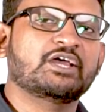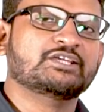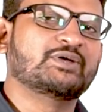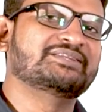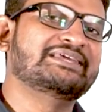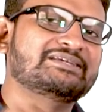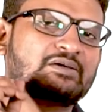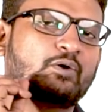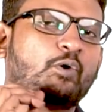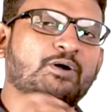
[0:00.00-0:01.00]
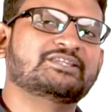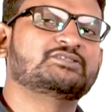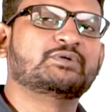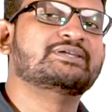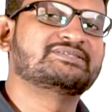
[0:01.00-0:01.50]
So I think all the
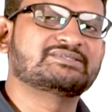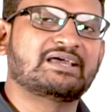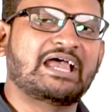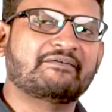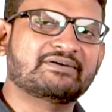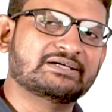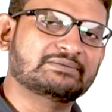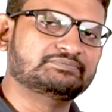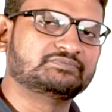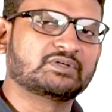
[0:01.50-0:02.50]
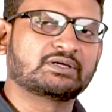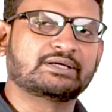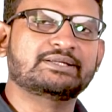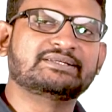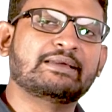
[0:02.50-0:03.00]
students have a
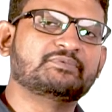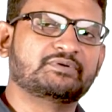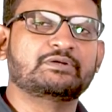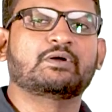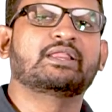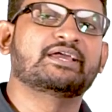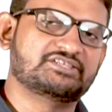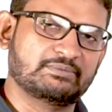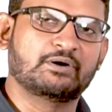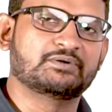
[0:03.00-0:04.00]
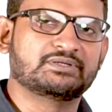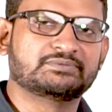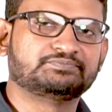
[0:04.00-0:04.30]
contemporary knowledge about